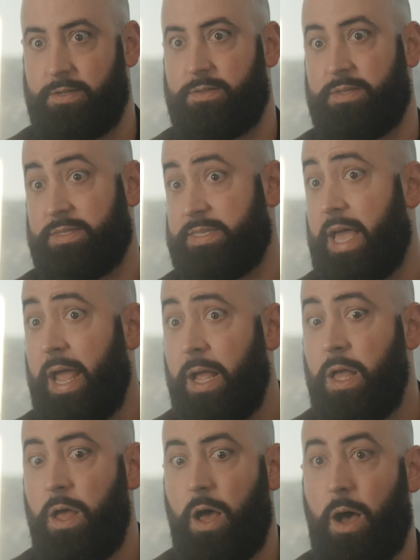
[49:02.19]
to say,
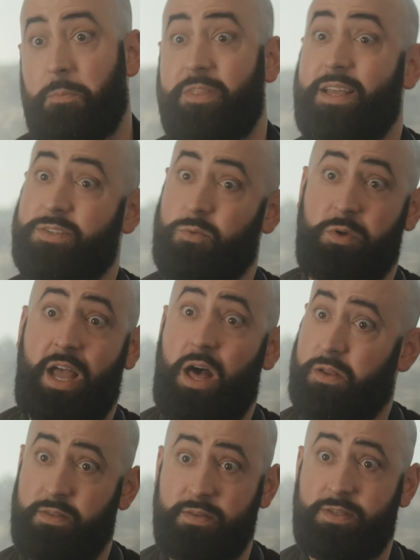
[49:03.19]
but that's the
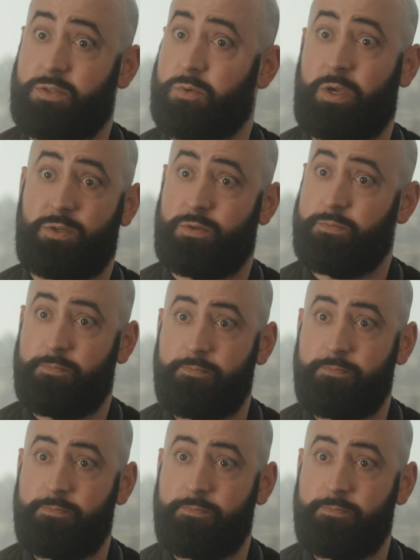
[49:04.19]
reality of the situation.